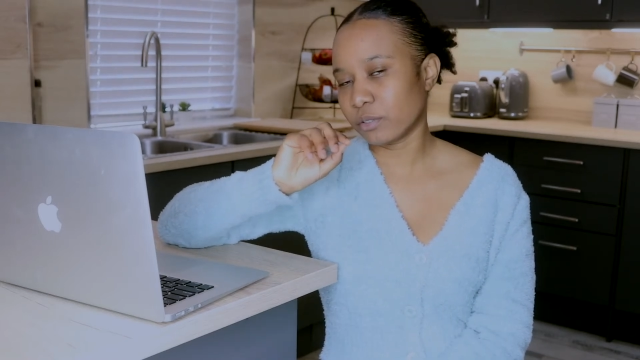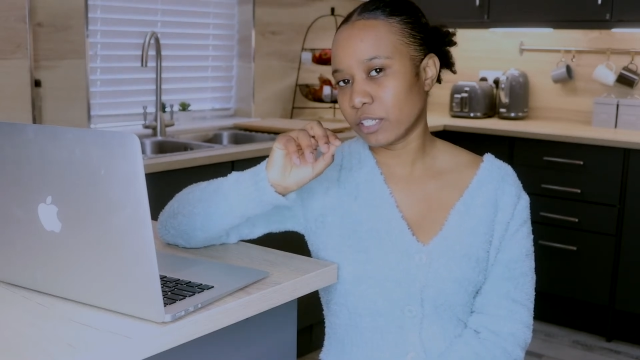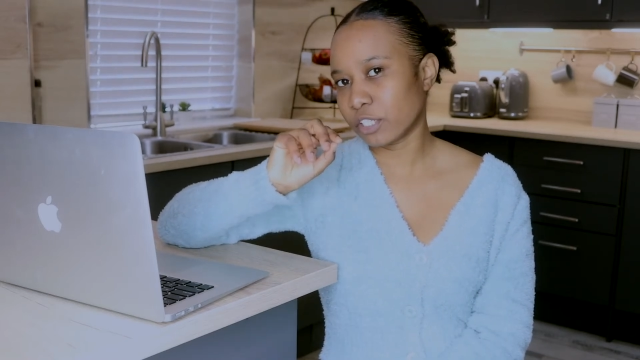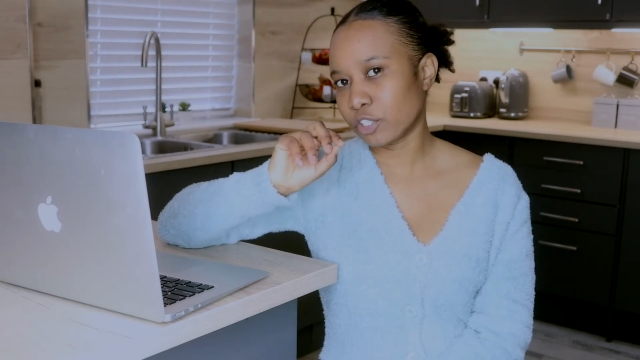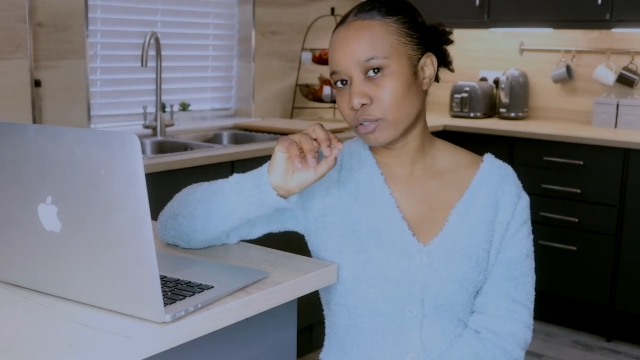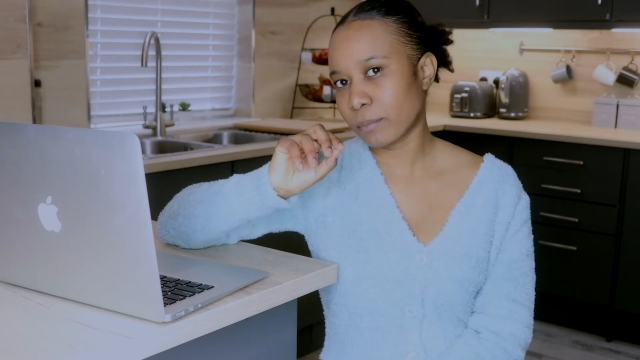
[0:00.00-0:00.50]
The
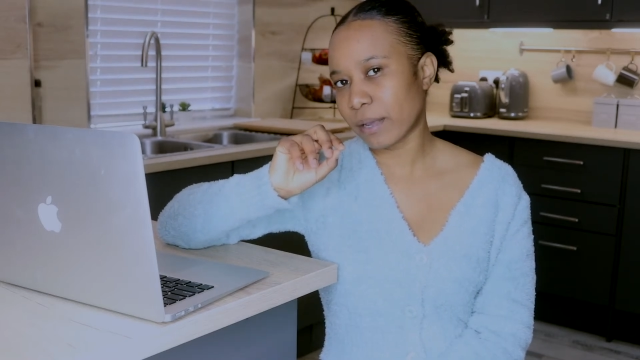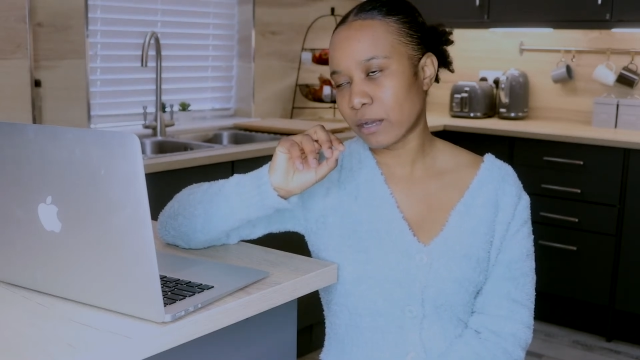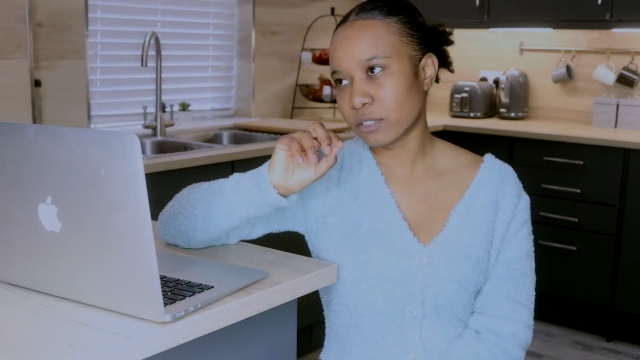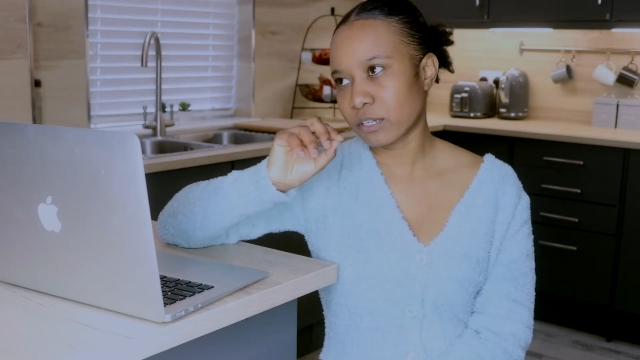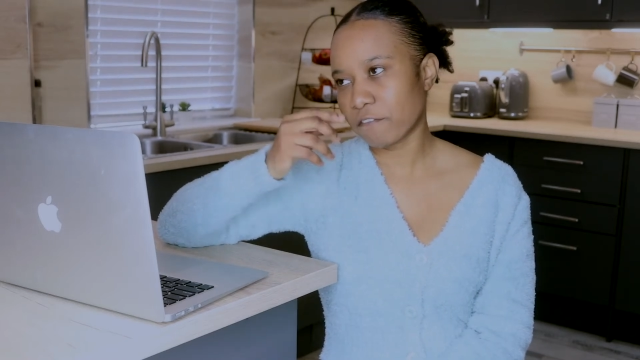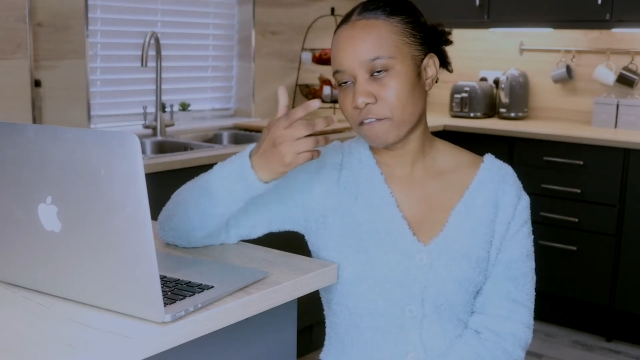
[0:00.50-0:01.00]
issue
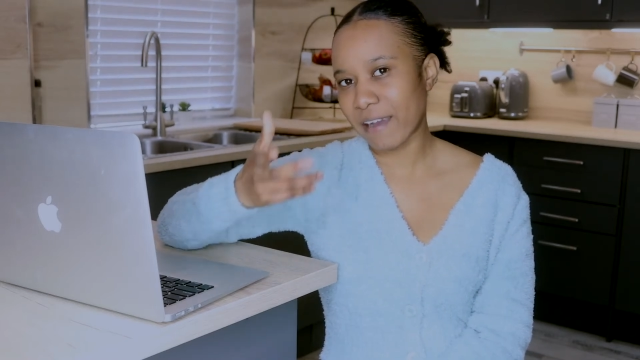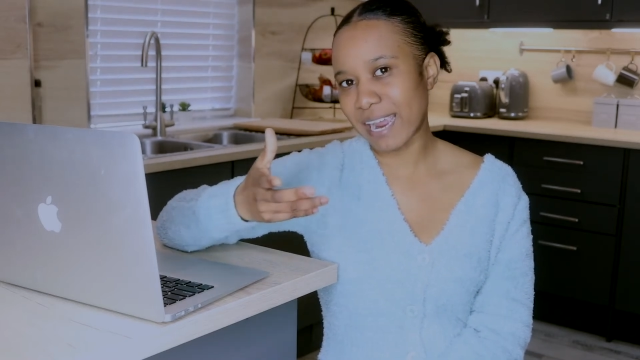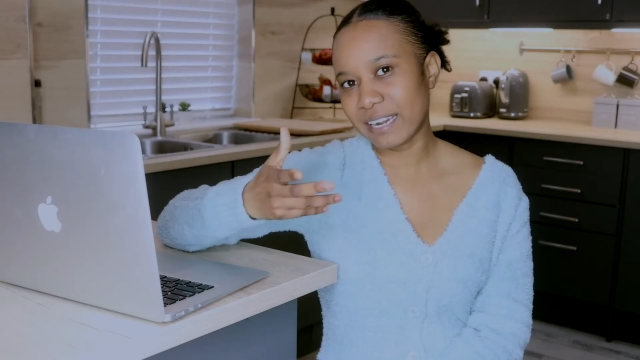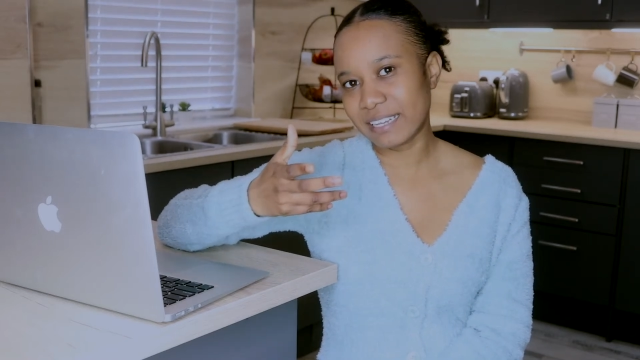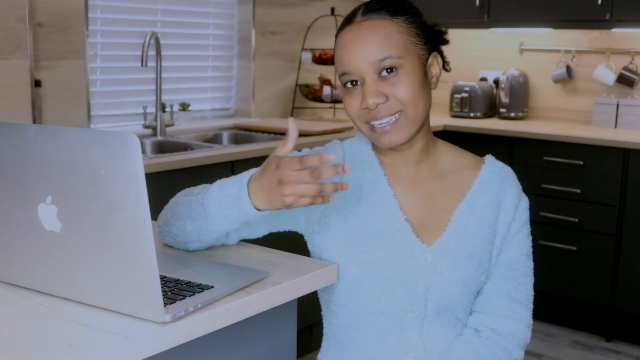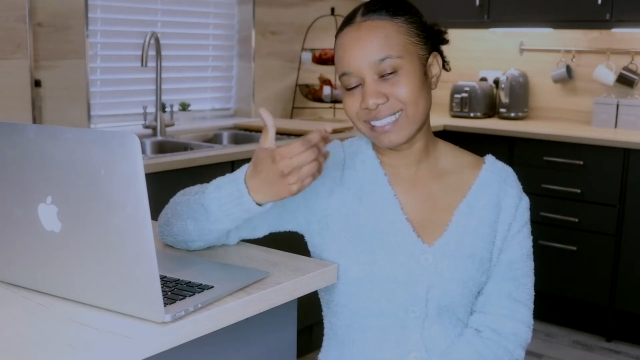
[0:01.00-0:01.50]
about
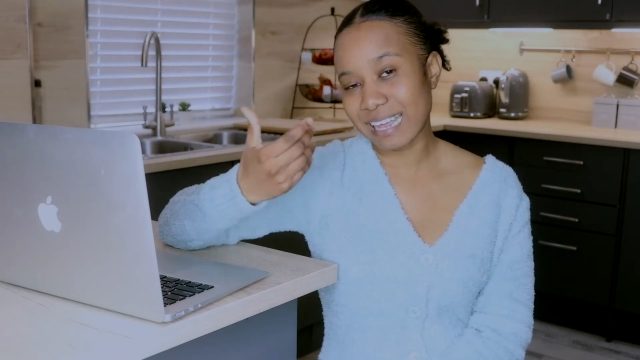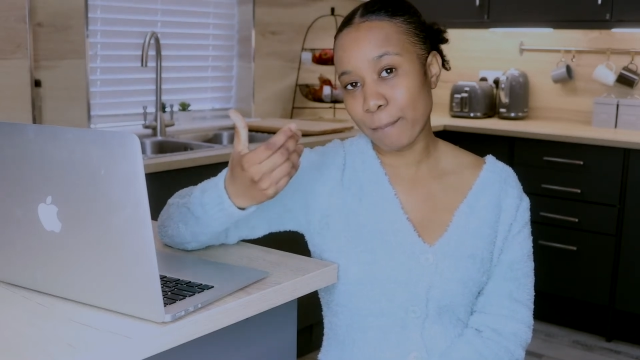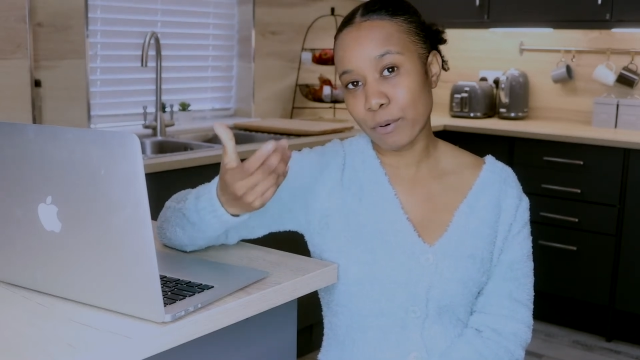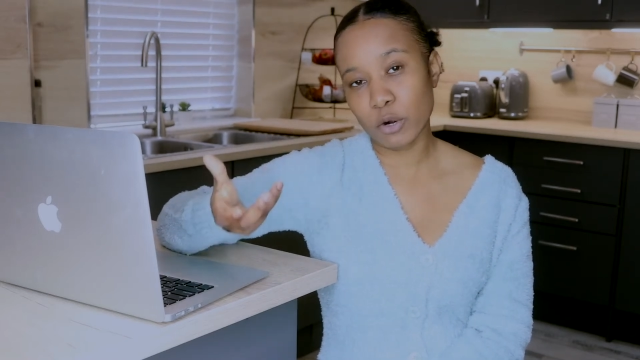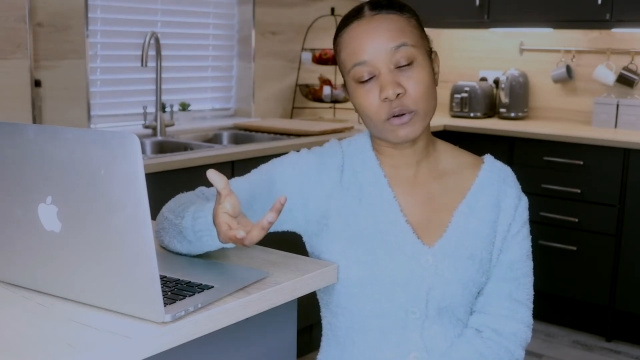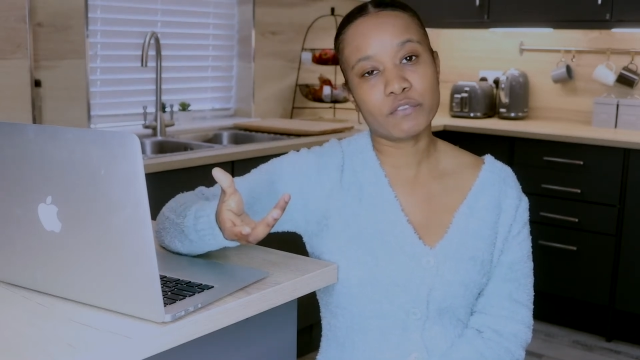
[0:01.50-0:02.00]
finding
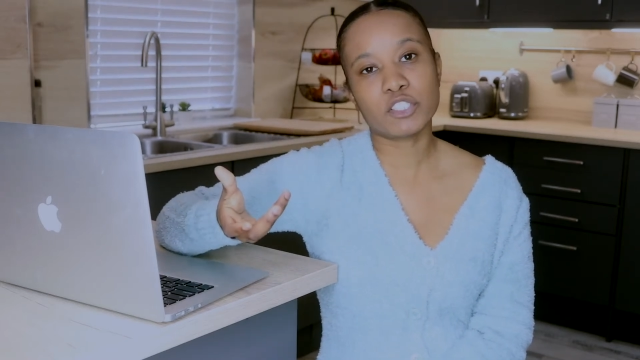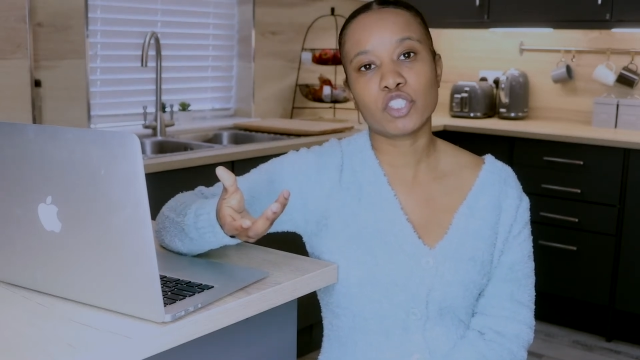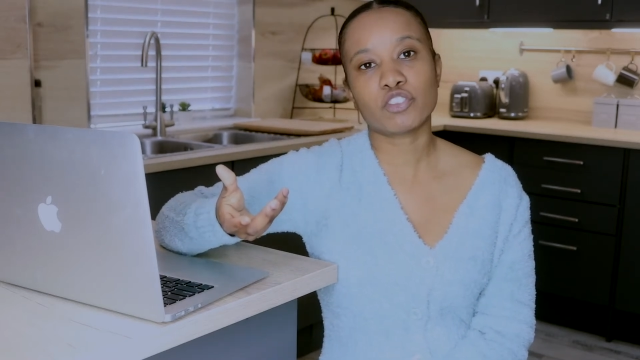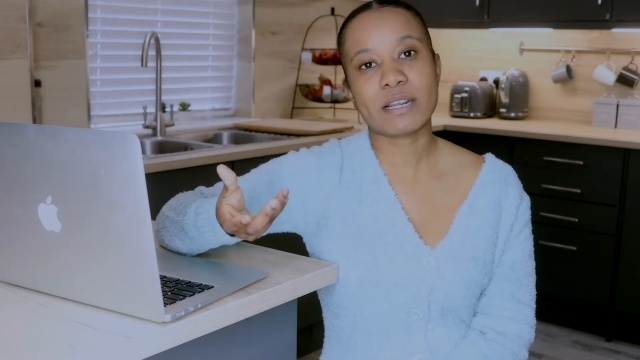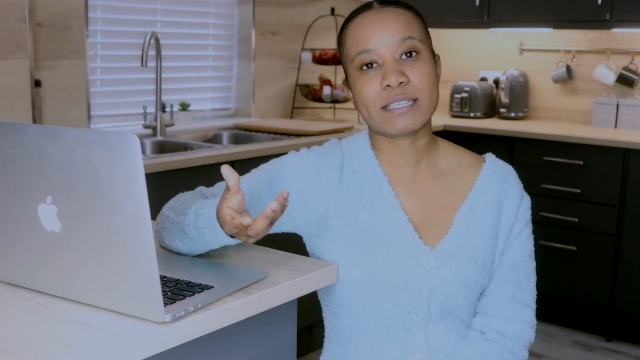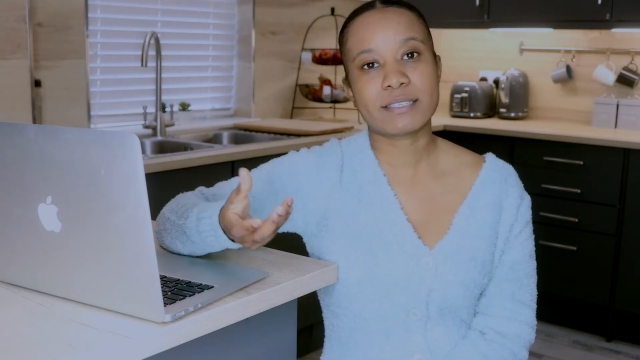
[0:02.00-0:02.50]
that perfect
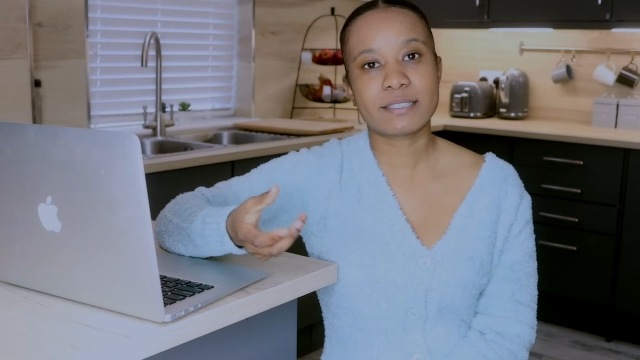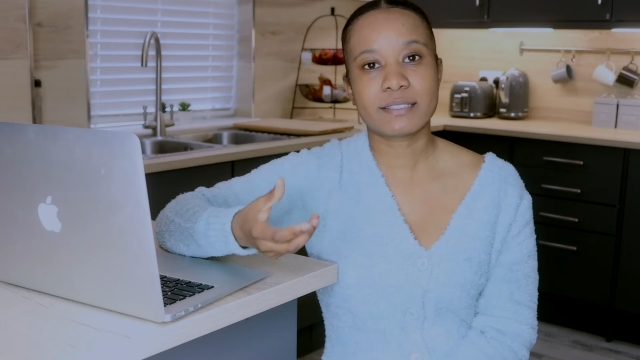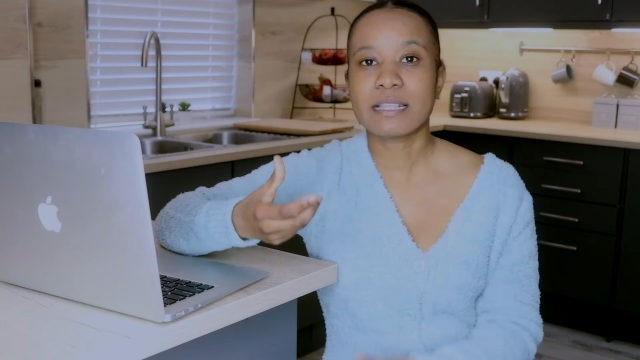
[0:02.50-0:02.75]
dress